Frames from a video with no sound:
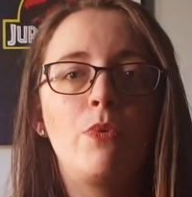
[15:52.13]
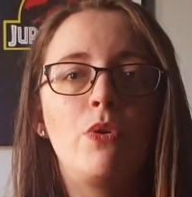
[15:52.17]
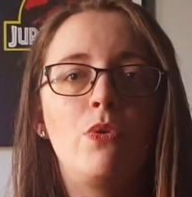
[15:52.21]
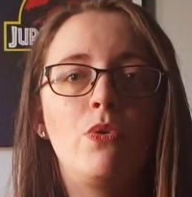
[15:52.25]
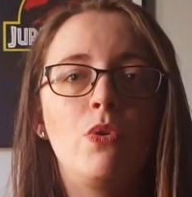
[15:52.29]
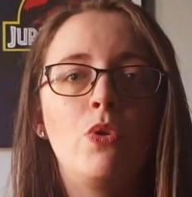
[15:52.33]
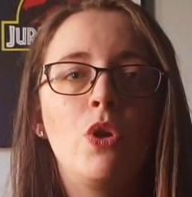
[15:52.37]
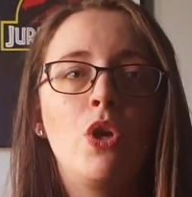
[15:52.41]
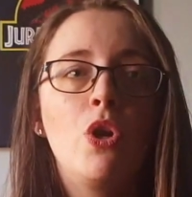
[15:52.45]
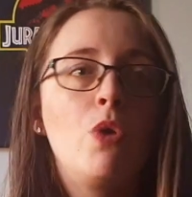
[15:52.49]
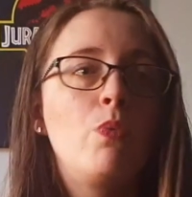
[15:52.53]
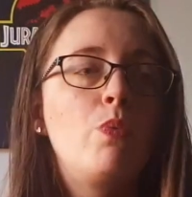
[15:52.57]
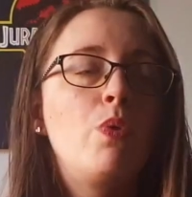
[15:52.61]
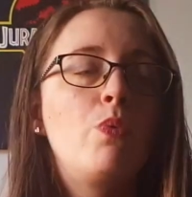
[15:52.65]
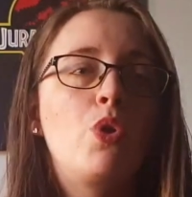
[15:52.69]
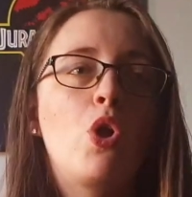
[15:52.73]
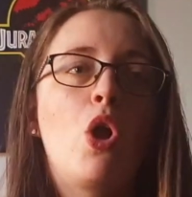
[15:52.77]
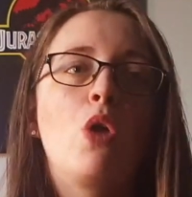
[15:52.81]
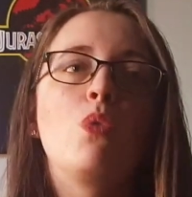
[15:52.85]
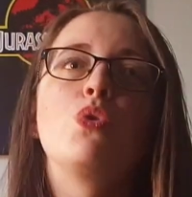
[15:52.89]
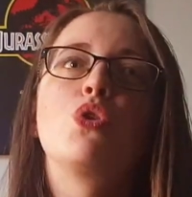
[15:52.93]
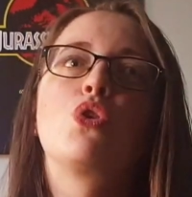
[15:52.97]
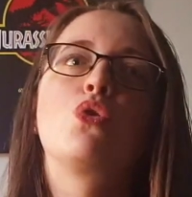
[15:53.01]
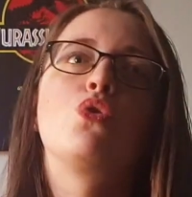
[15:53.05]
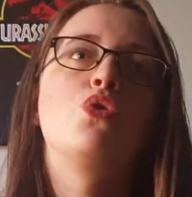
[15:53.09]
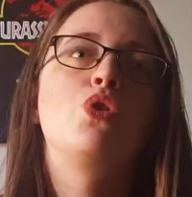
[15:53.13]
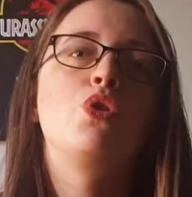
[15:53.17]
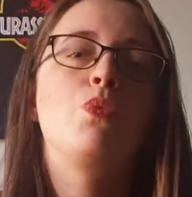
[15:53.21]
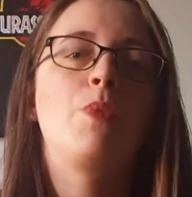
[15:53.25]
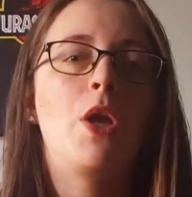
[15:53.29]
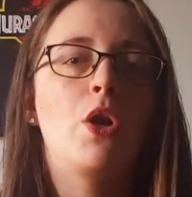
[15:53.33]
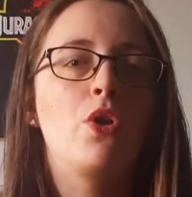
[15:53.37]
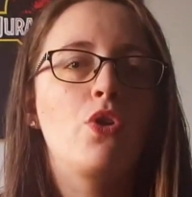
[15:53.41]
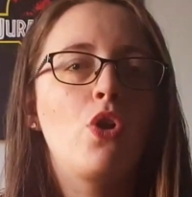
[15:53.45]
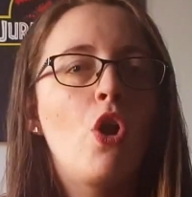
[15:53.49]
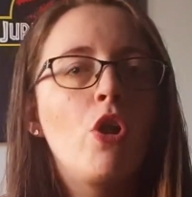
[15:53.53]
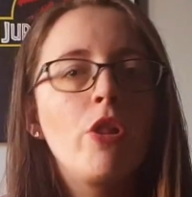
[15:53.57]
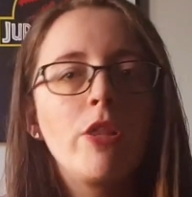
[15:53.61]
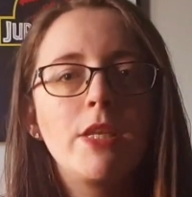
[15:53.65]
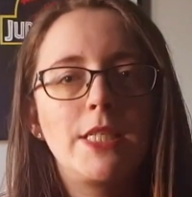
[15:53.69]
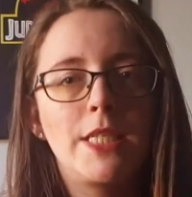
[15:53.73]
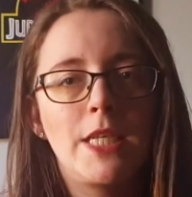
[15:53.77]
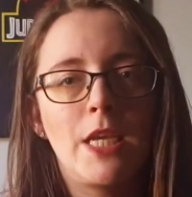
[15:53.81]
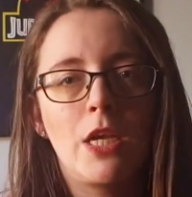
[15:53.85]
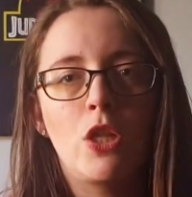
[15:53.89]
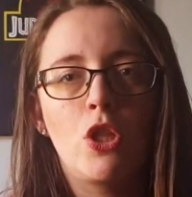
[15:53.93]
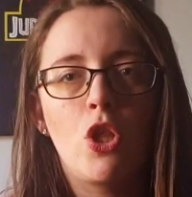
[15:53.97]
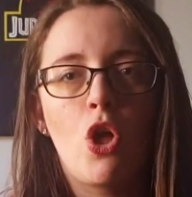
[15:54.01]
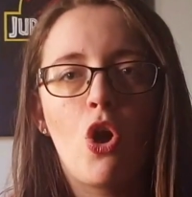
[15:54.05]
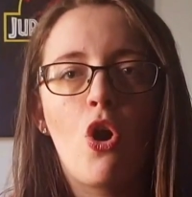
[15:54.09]
We would always go away on
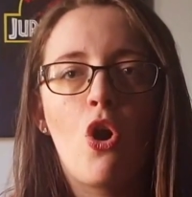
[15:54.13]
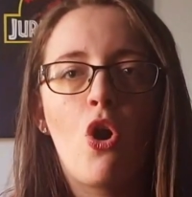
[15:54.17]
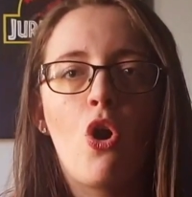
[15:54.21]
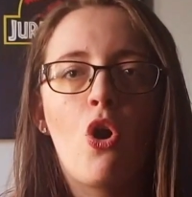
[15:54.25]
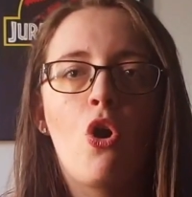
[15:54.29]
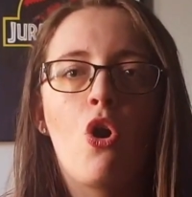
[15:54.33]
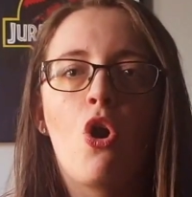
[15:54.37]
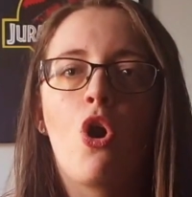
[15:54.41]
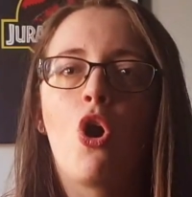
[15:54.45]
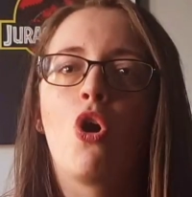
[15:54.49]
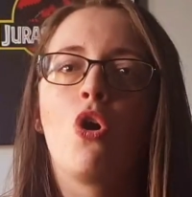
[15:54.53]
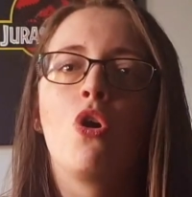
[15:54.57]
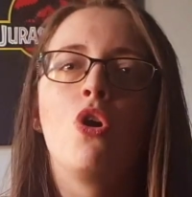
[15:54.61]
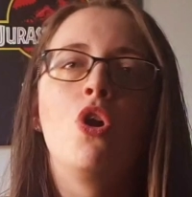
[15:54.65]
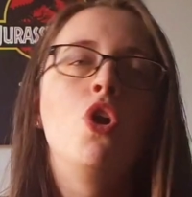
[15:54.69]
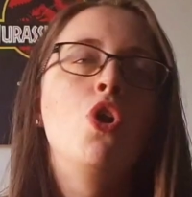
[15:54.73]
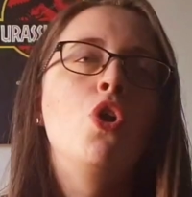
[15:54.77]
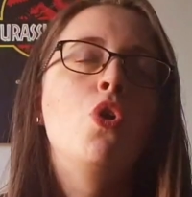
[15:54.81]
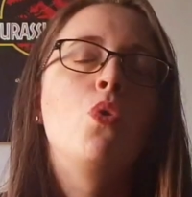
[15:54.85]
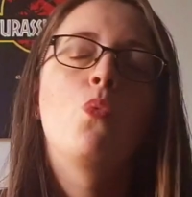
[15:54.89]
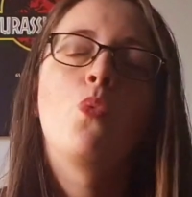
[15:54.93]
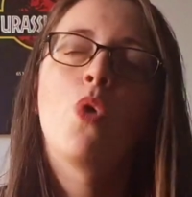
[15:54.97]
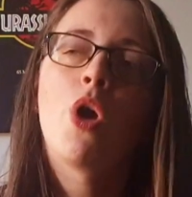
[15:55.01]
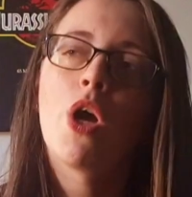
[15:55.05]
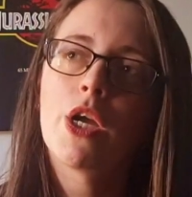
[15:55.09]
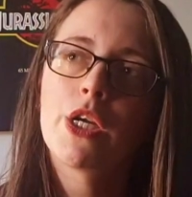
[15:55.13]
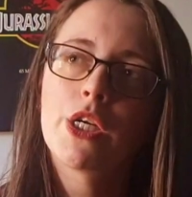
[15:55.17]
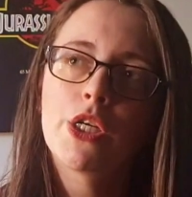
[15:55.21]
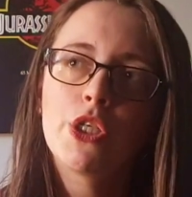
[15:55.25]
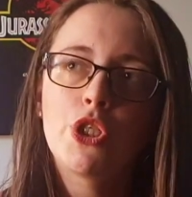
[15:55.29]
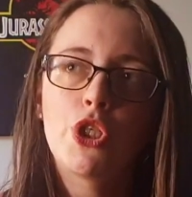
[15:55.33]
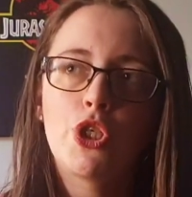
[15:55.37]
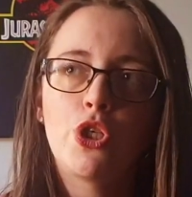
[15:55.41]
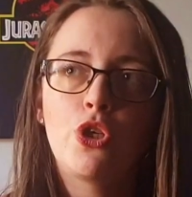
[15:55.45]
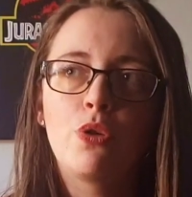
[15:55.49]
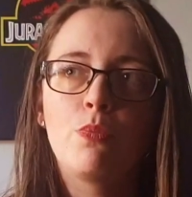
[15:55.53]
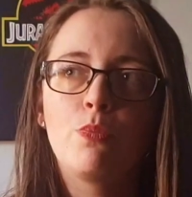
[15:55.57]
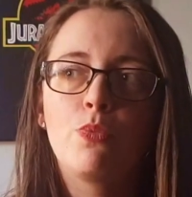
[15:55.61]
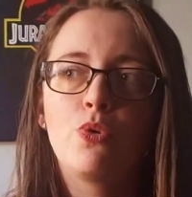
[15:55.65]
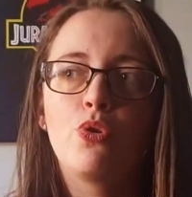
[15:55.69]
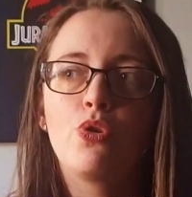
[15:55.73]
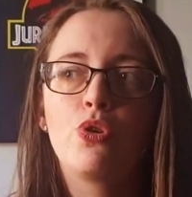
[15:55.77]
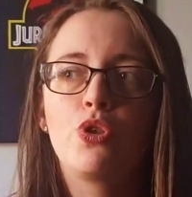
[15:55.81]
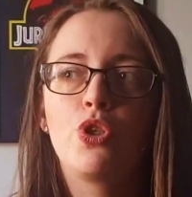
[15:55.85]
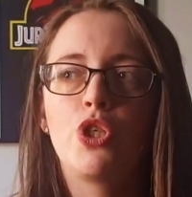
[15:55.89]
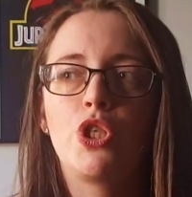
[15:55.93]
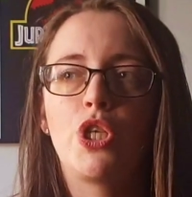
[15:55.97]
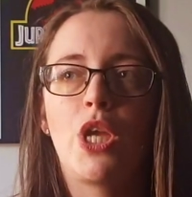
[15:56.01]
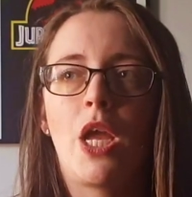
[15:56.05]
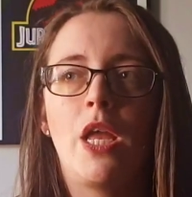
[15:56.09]
holiday a lot or working too
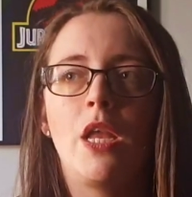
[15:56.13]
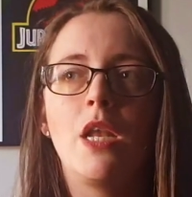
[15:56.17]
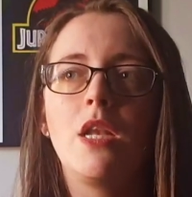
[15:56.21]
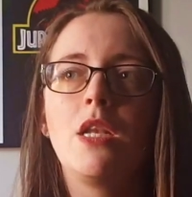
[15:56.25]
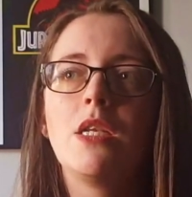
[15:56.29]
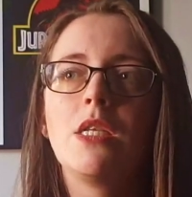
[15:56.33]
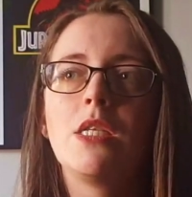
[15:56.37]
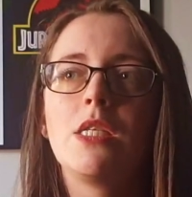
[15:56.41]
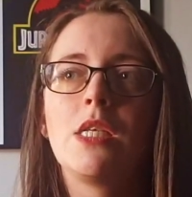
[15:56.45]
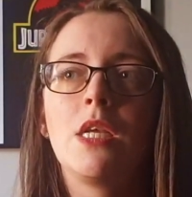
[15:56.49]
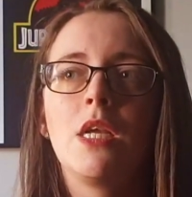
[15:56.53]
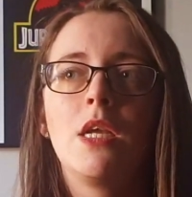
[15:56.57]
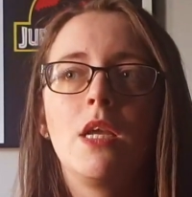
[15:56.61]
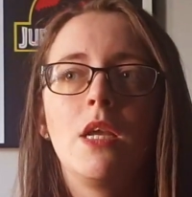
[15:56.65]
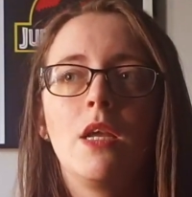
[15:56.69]
much, and